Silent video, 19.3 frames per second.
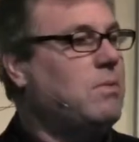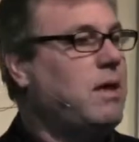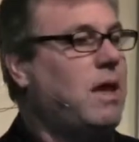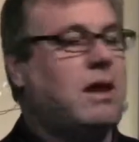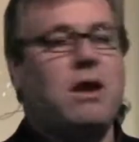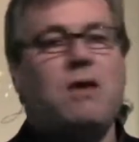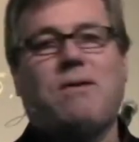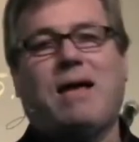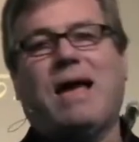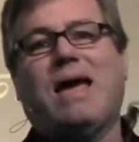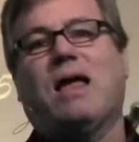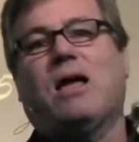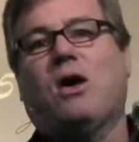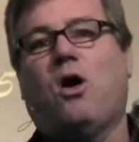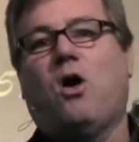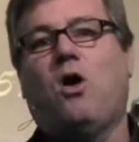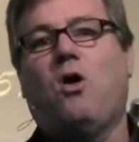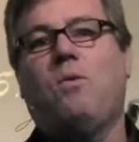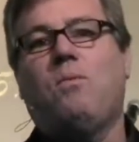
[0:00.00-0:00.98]
and take care of it. I got to
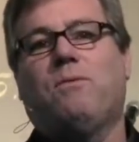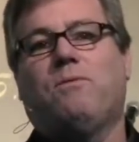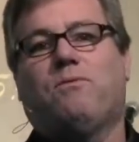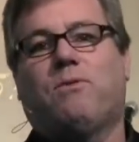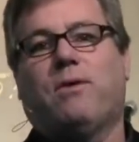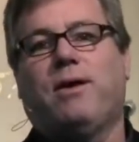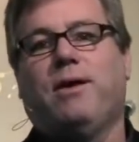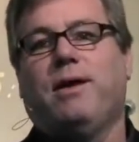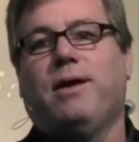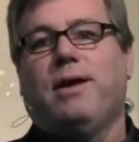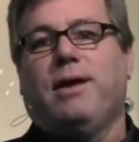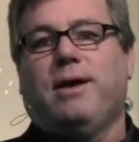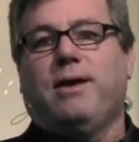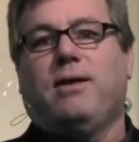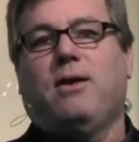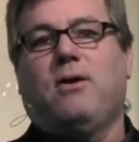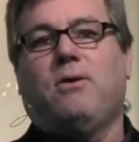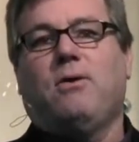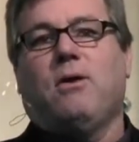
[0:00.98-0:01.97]
go home and,
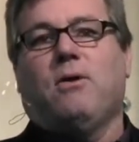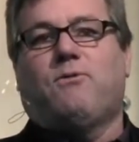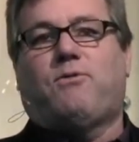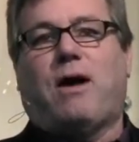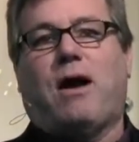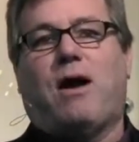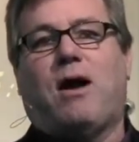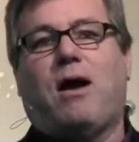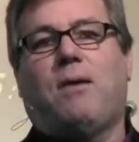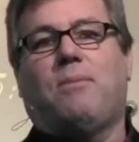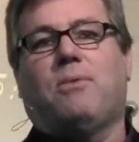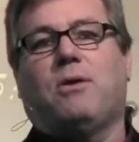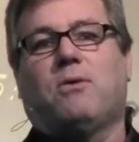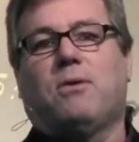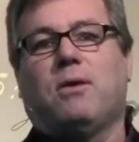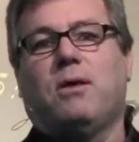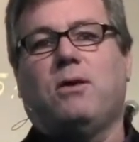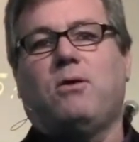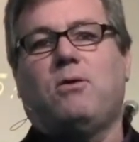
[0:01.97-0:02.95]
you know, fire up the
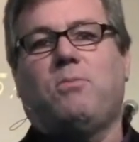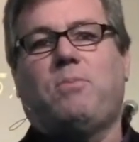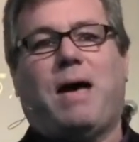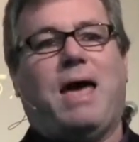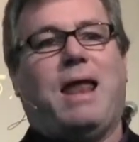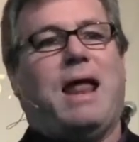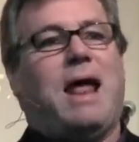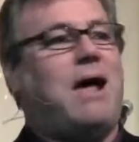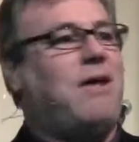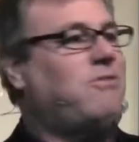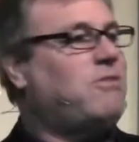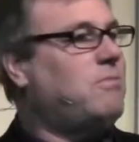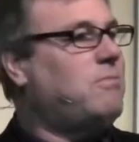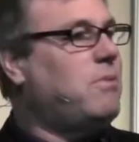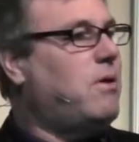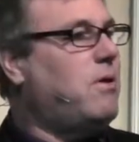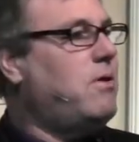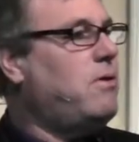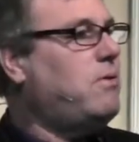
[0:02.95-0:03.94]
grill, pat out
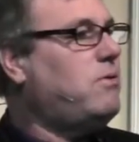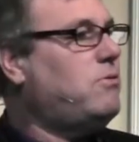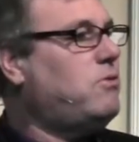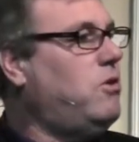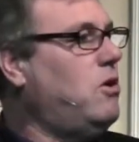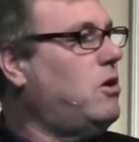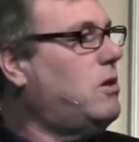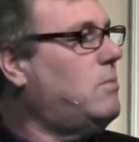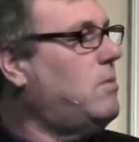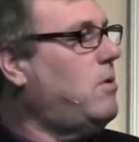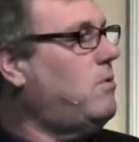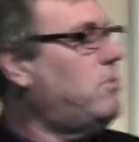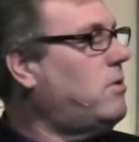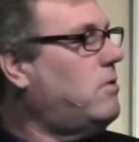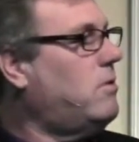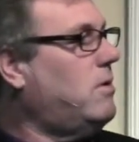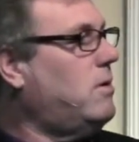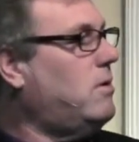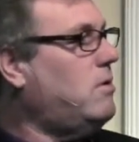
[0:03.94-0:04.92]
some burgers, cook them on
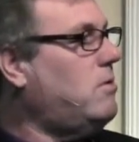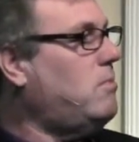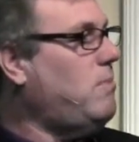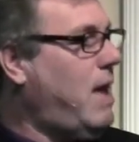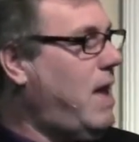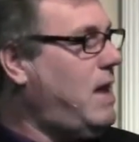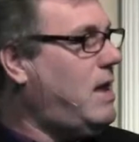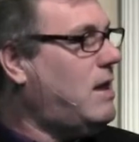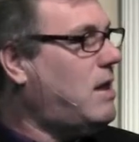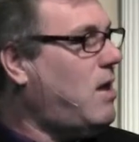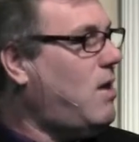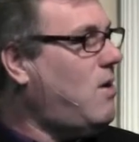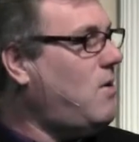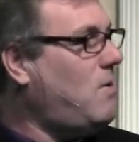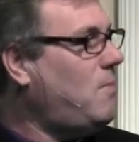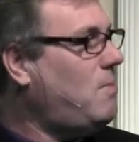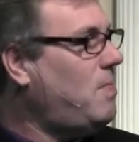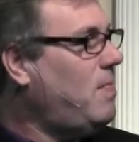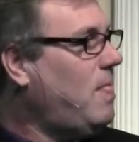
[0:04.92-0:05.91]
the grill, make it
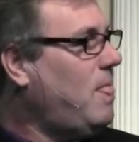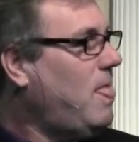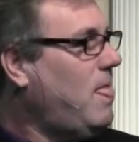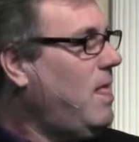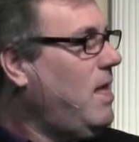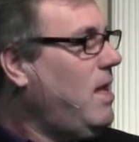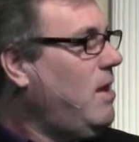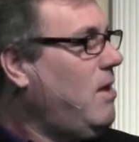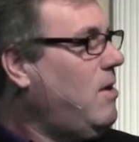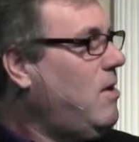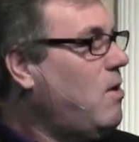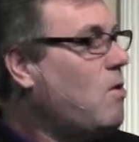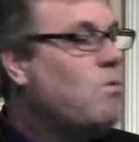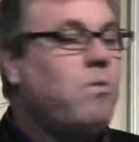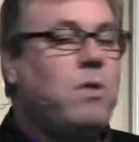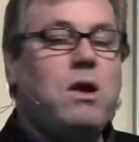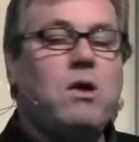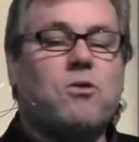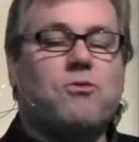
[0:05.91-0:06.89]
all.
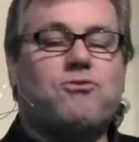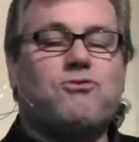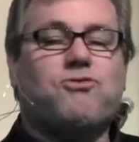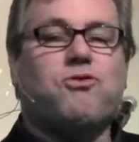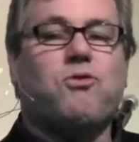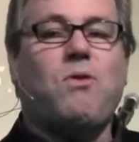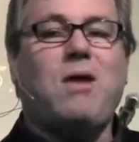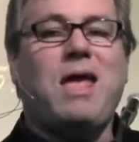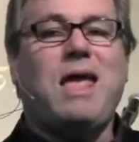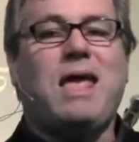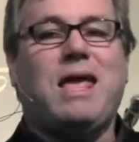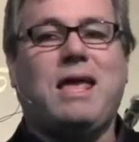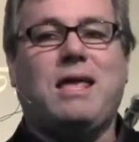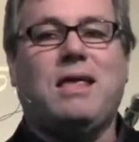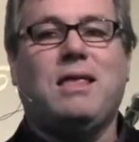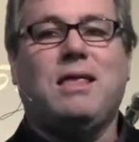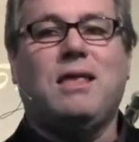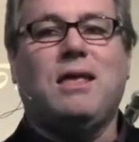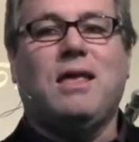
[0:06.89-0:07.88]
We are
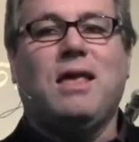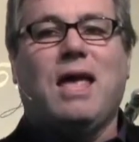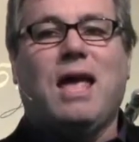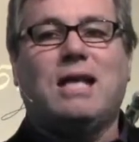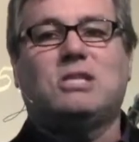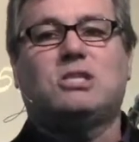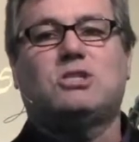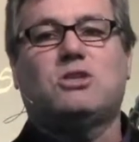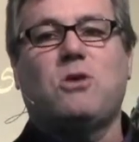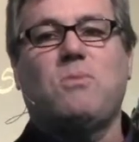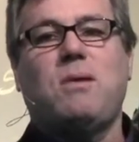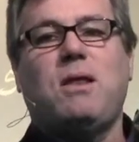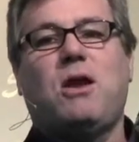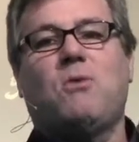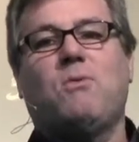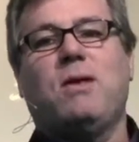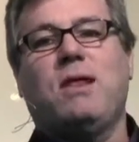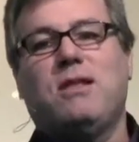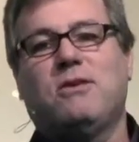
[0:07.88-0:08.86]
trained in so many
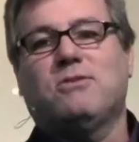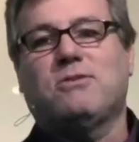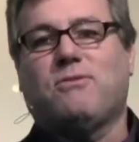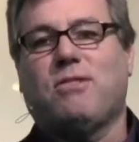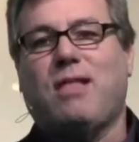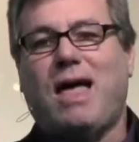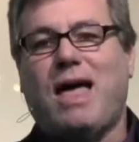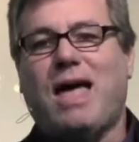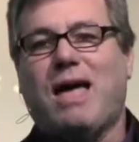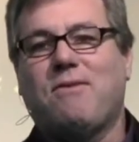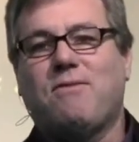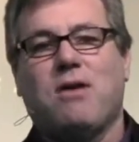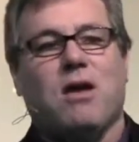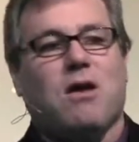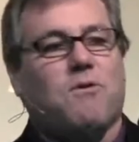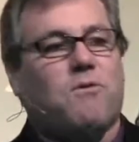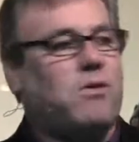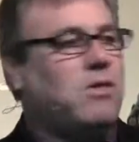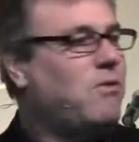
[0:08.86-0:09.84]
arenas of life
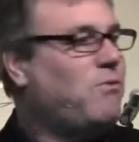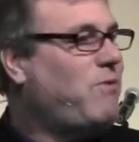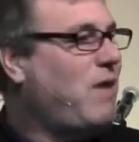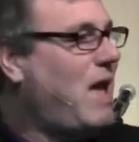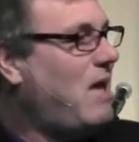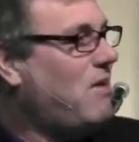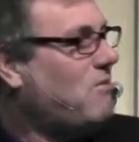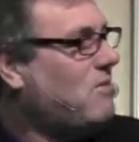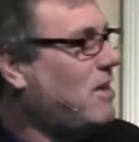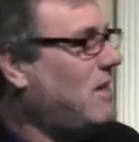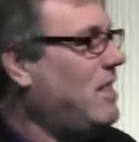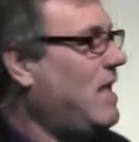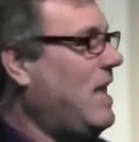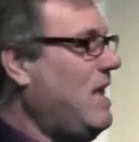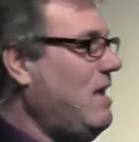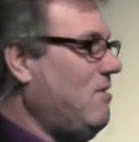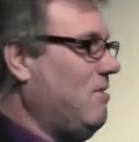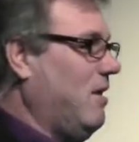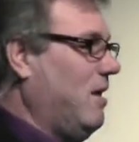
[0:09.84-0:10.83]
for the fast and the
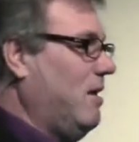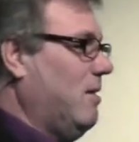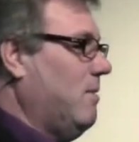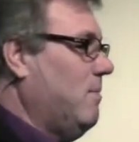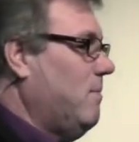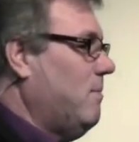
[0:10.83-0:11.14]
easy.